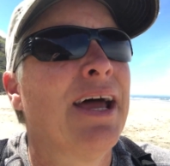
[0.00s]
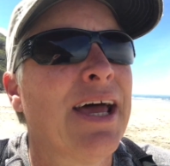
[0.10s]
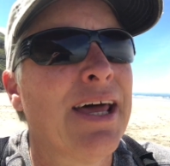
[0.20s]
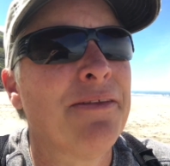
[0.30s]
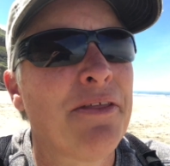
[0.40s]

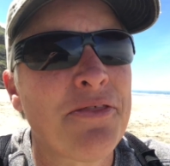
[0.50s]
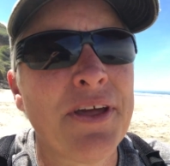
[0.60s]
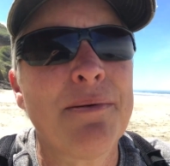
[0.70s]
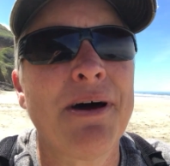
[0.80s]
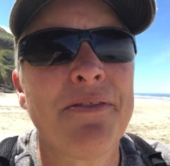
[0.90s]
And the
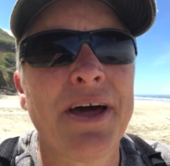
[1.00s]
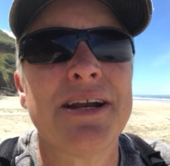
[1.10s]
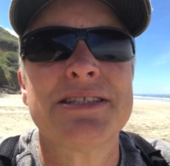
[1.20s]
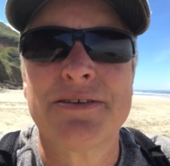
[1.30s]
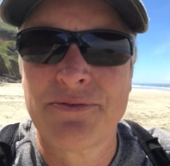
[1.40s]
thing about
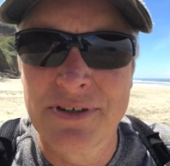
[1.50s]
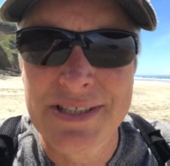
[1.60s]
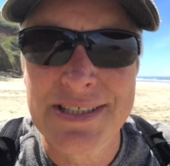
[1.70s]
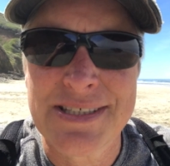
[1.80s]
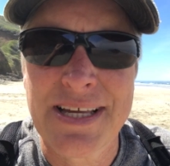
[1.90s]
that is at
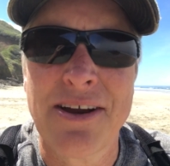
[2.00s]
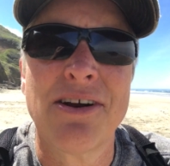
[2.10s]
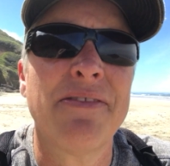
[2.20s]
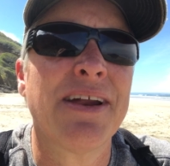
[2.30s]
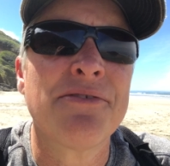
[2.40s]
first it's
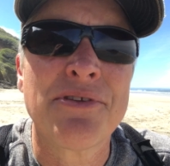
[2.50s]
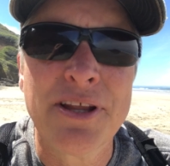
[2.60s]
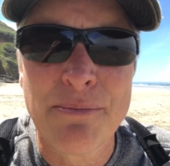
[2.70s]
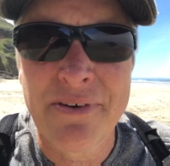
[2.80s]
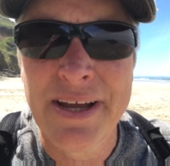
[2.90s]
scary and then it's
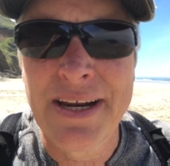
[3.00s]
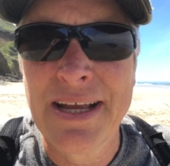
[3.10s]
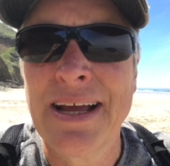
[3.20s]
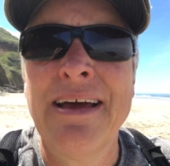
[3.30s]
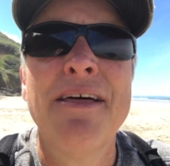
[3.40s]

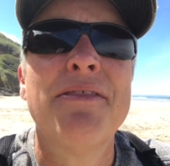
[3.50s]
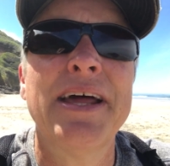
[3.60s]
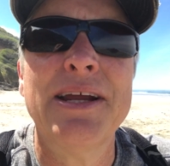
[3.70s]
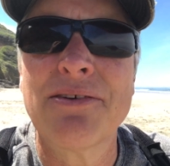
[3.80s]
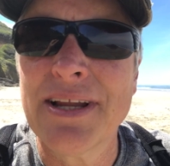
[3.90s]
liberating.
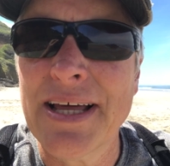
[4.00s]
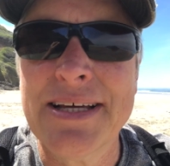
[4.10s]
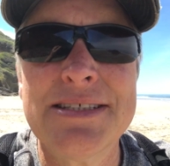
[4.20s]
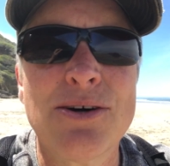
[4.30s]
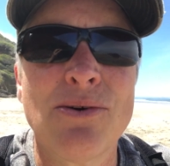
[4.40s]
Then you
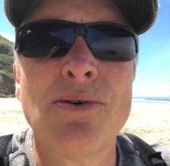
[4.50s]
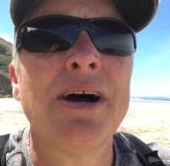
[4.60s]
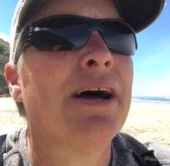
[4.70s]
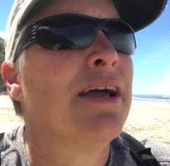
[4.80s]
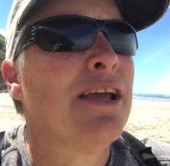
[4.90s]
realize, oh,
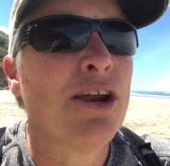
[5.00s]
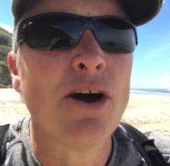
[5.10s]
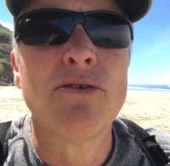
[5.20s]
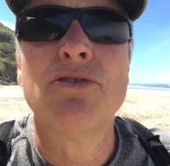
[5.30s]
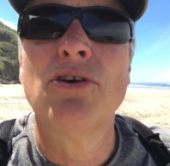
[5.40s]
you
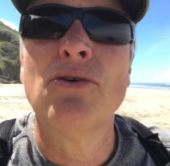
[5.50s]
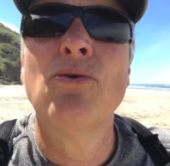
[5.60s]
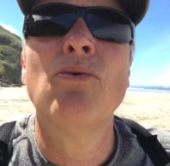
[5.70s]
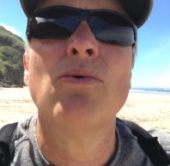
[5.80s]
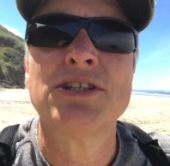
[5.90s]
know,
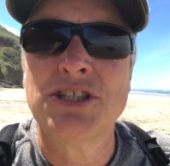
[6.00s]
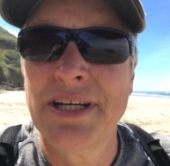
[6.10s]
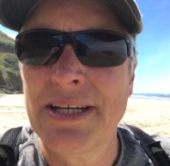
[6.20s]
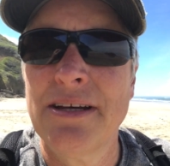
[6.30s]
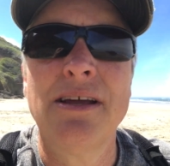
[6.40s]
do what
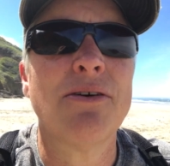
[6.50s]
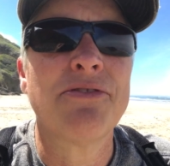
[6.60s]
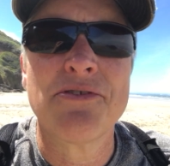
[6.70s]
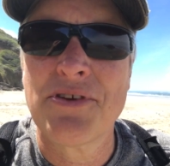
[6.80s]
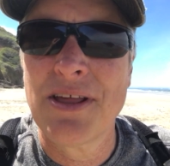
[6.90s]
you need to do.
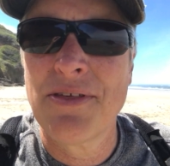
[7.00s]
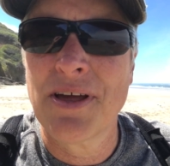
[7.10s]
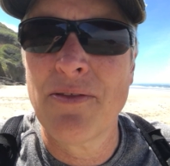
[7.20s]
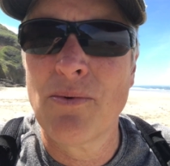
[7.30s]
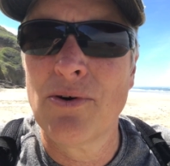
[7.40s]
If there's
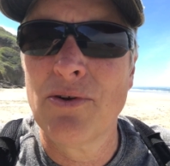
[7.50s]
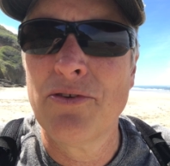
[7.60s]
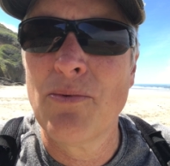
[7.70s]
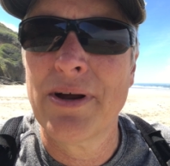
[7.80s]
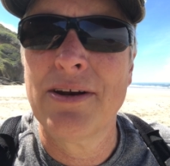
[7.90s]
anything in the
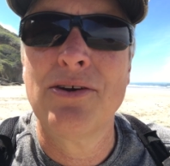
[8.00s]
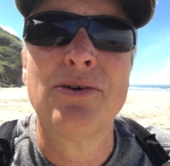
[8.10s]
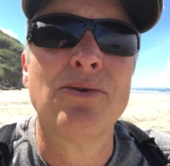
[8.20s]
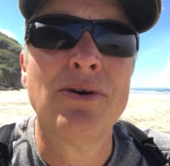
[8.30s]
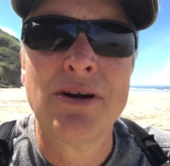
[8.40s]
world you want to
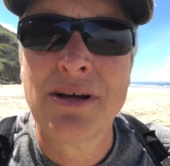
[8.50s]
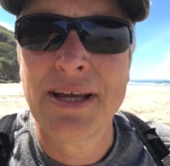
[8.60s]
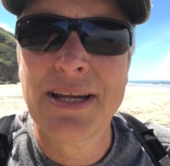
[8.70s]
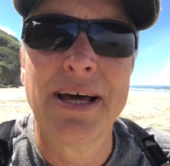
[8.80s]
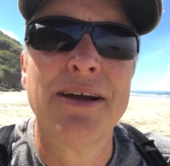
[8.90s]
do
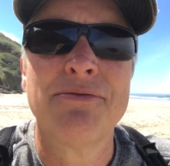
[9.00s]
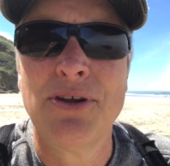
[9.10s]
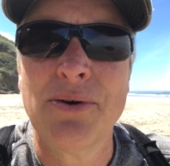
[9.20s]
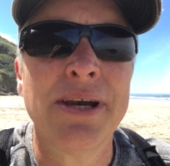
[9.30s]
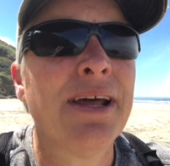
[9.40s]
in life,
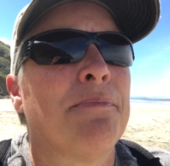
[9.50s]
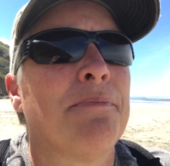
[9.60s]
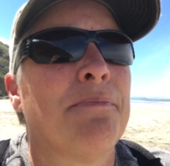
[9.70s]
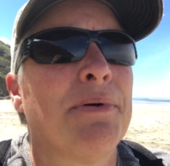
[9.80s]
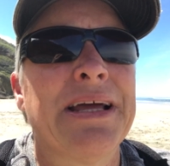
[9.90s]
do it.
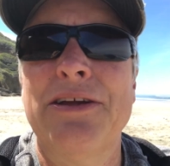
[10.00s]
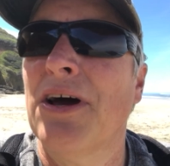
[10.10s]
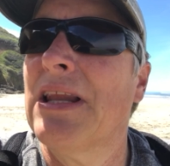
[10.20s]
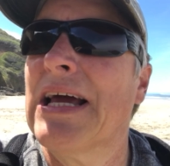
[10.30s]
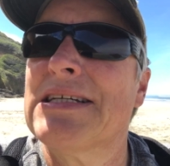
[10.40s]
But
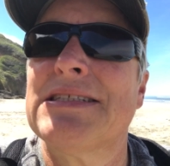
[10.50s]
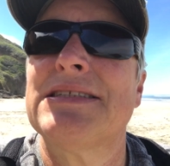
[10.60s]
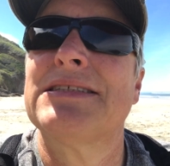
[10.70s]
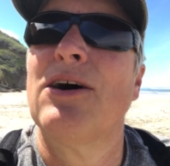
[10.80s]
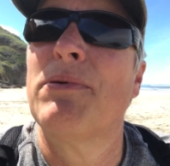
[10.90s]
you, like I
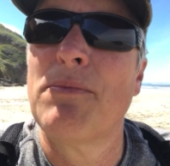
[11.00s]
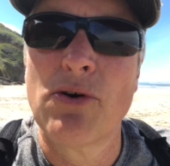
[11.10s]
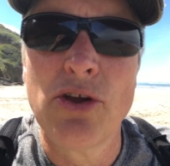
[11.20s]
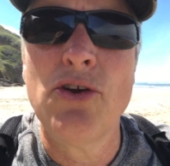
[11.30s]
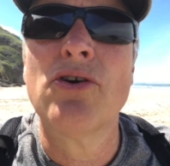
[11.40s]
tell
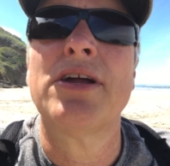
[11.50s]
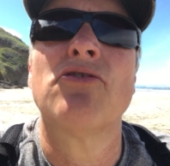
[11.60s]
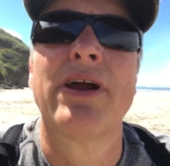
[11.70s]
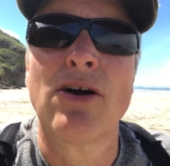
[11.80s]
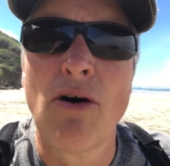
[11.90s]
people, you
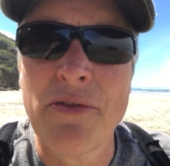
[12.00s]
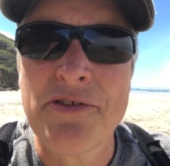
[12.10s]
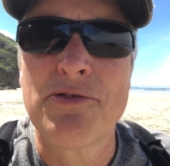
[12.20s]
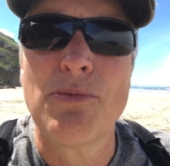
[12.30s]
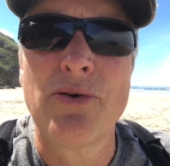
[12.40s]
can drink all
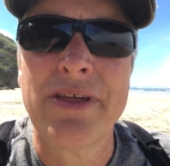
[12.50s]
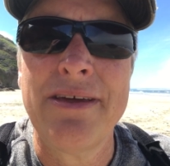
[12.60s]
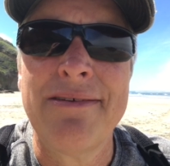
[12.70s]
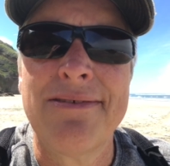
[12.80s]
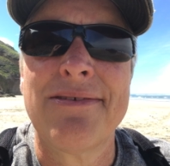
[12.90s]
the
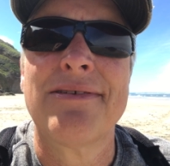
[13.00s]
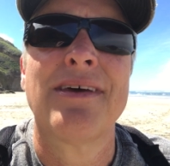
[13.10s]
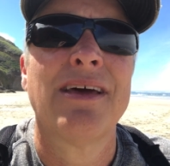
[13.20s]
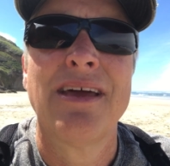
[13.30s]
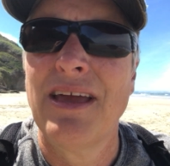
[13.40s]
smoothies
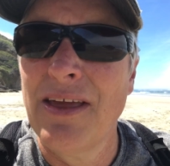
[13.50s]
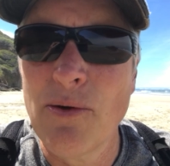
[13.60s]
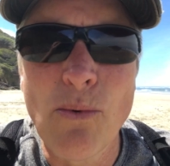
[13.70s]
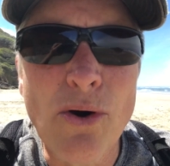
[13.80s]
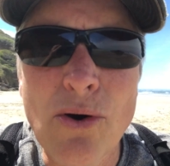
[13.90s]

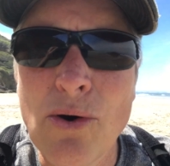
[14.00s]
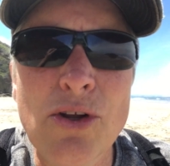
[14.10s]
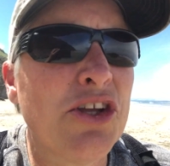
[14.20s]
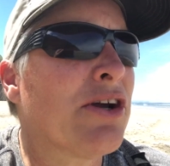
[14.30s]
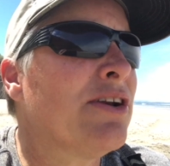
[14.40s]
in the
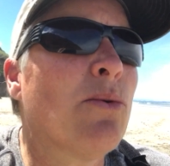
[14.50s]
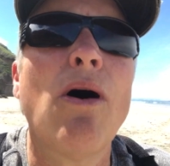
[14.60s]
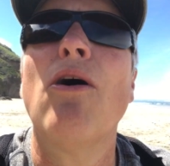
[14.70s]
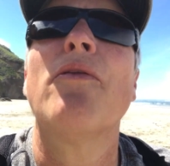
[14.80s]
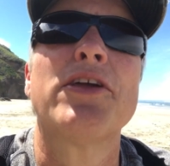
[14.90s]
world. You can do
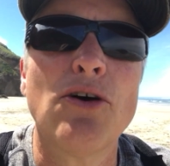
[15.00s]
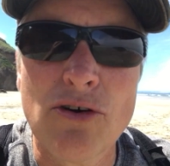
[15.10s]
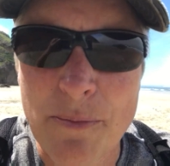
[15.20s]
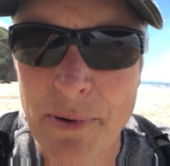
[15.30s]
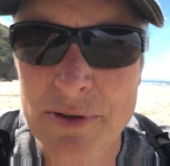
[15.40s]
all the
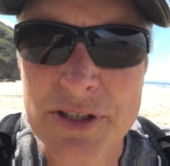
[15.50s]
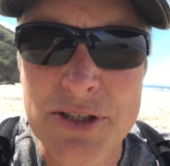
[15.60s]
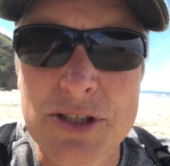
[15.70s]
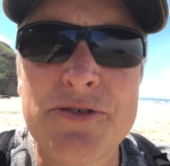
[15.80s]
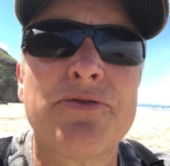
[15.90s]
yoga
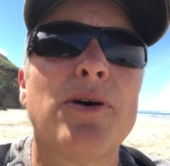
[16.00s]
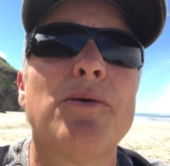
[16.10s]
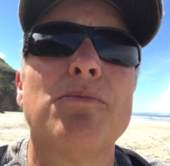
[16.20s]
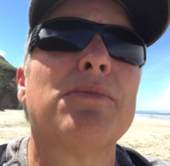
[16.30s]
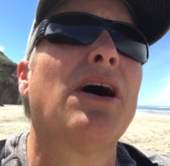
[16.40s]
poses
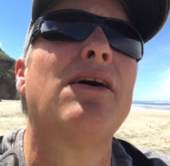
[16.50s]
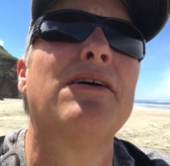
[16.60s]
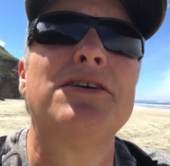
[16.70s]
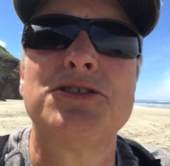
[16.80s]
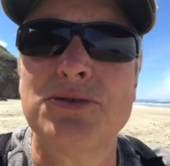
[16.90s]
from
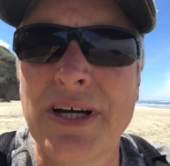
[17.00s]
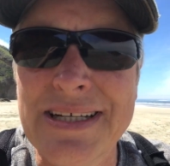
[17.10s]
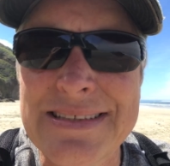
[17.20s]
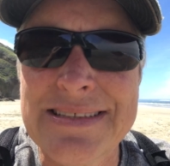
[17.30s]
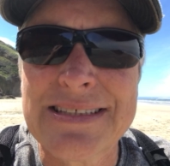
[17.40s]
dawn to
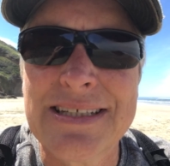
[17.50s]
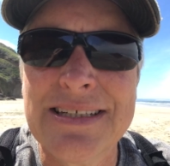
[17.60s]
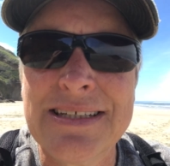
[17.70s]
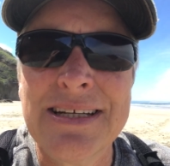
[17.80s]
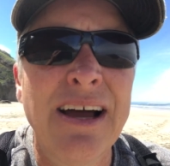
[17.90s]
dusk.
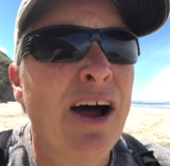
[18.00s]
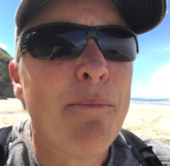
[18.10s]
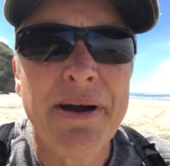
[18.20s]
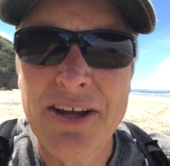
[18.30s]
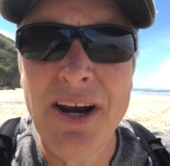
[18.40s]

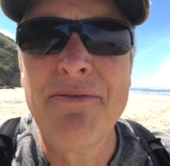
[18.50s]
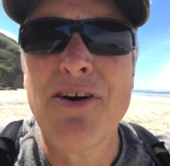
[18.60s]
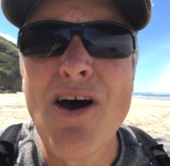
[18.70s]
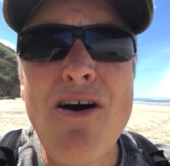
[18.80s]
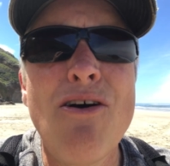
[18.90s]
But you
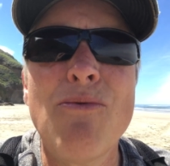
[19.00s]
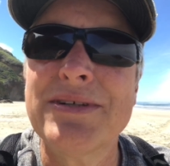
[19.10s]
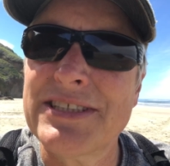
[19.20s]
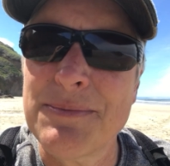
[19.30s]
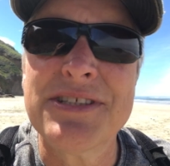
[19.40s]
never know
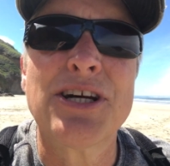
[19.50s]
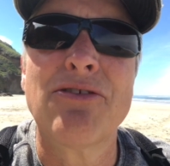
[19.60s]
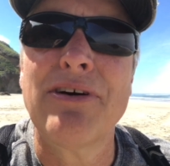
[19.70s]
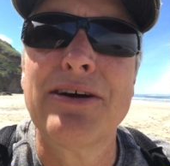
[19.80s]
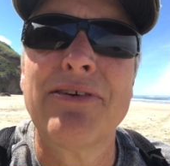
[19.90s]
when someone's going
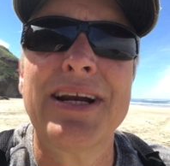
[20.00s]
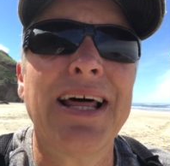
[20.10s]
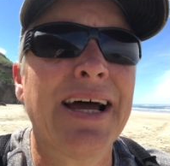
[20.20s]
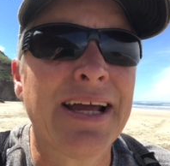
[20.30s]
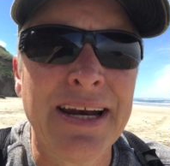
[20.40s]
to run a red
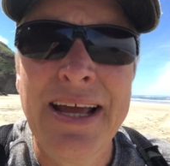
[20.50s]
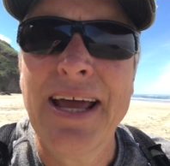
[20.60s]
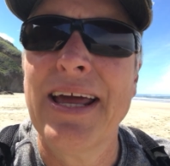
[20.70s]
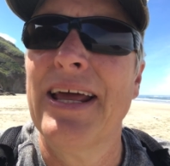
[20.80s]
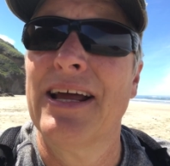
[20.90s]
light
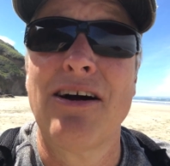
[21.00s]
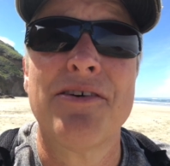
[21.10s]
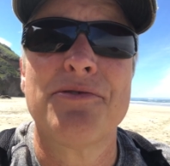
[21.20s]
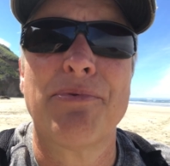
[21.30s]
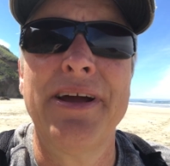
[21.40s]
and, and
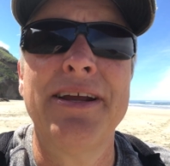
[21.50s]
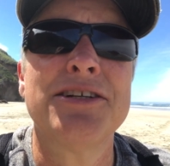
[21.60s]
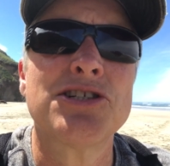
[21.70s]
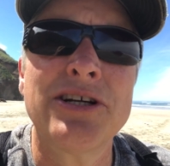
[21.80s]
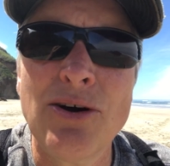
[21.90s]
cause a brain
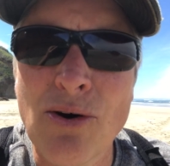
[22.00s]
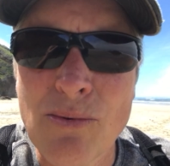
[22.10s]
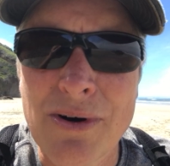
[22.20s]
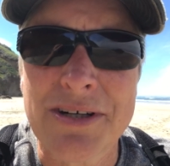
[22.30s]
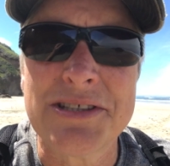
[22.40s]
injury or
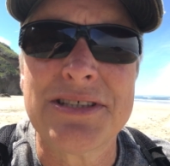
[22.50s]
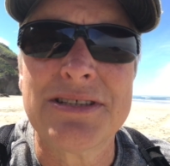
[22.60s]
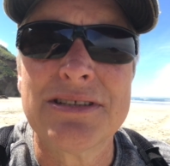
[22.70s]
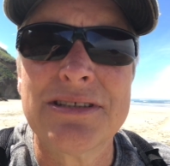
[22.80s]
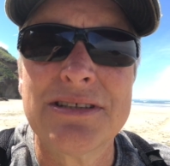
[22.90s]
worse